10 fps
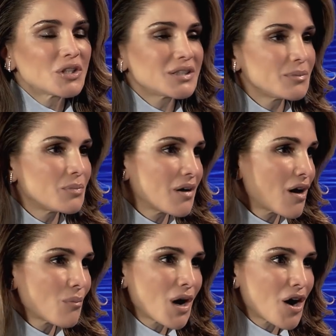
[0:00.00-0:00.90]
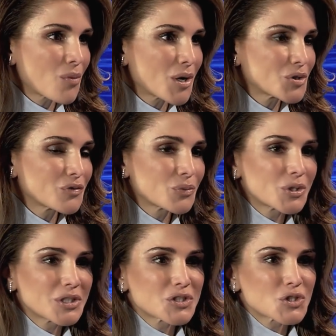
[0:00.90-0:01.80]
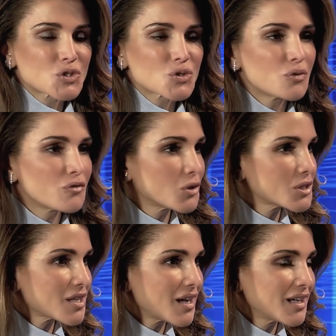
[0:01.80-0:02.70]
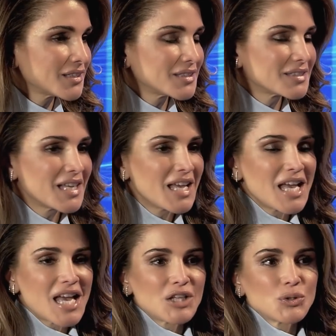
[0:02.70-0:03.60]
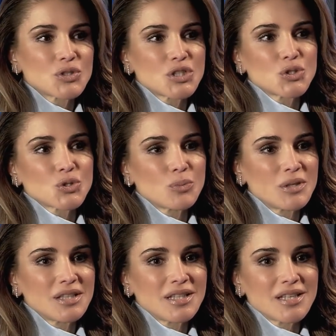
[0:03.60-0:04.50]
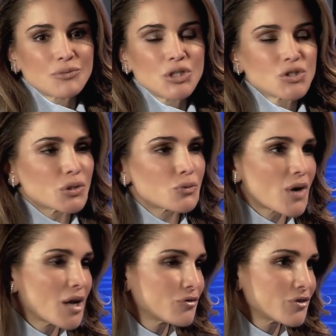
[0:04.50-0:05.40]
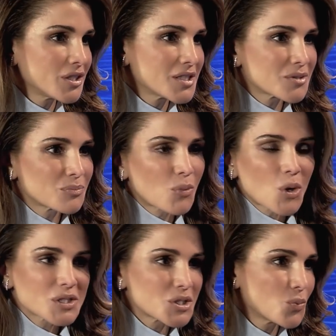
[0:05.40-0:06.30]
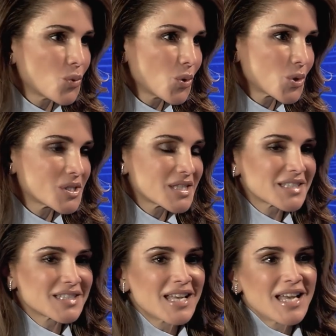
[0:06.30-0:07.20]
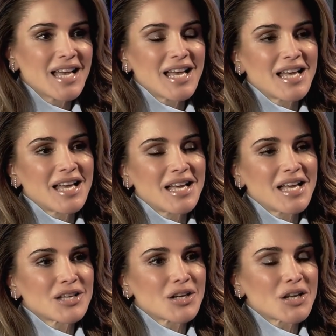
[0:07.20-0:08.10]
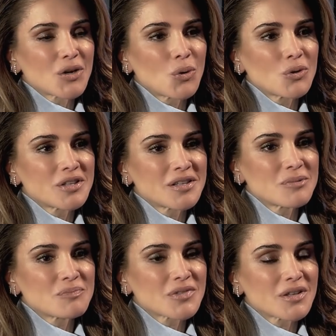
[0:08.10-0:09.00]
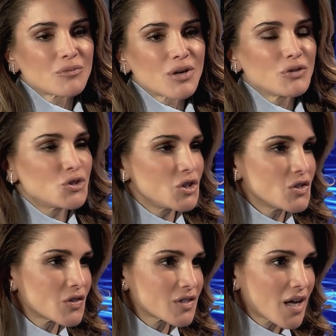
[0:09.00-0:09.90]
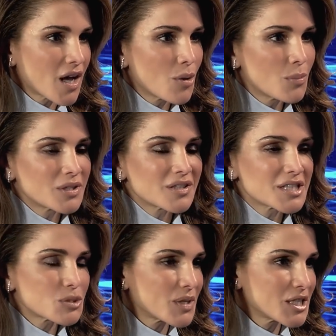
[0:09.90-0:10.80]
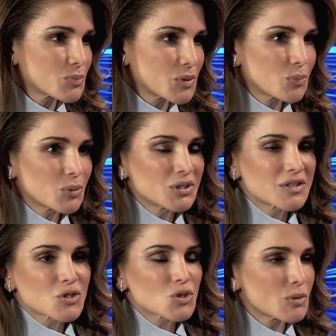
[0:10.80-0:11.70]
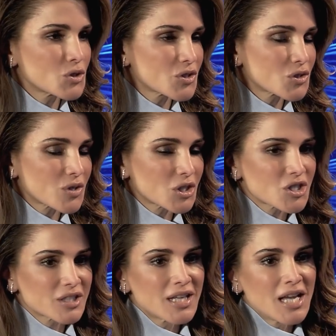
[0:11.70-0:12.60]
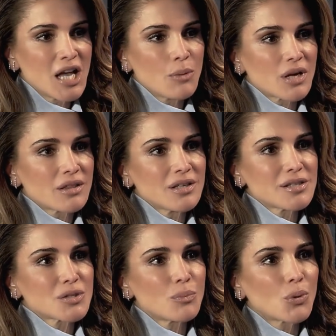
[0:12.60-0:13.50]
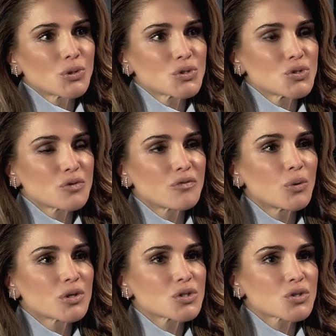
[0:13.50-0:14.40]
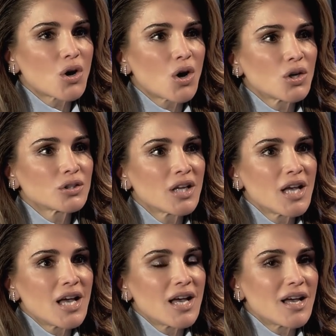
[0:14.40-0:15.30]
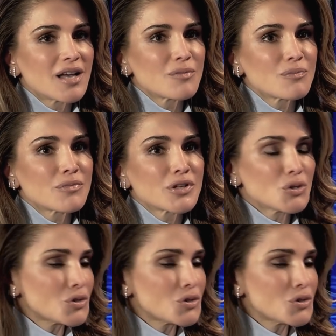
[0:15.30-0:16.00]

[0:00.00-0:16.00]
at our part of the world, and it's so volatile, and you see so many regional rivalries and proxy wars and all the refugees that come and the displaced people, and there's so much destruction. But I think it's important to focus on the